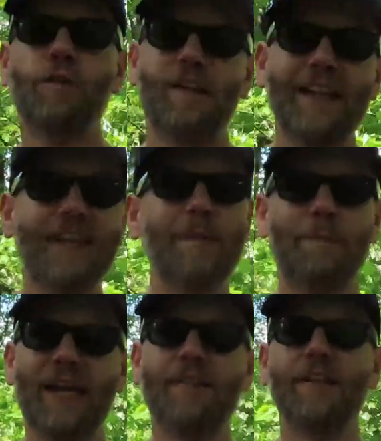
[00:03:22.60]
Utility
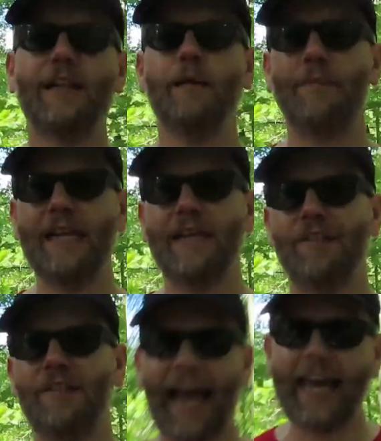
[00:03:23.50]
basically
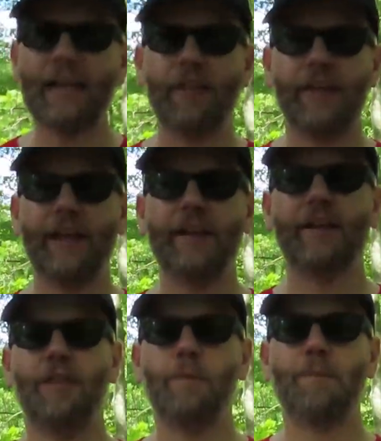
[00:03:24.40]
means anything
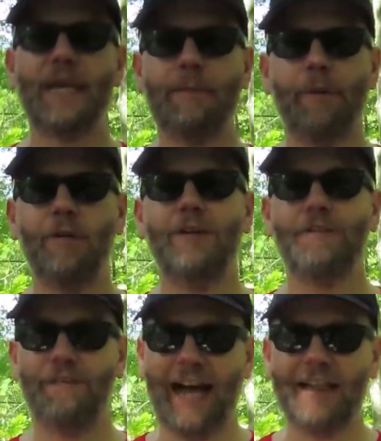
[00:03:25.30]
that people
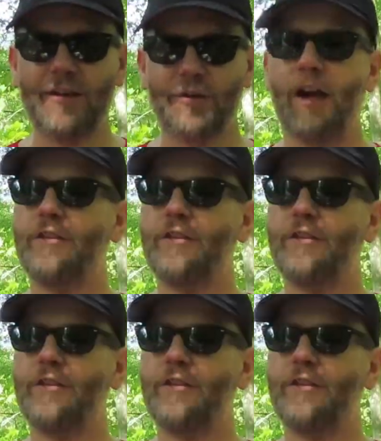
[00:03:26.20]
value.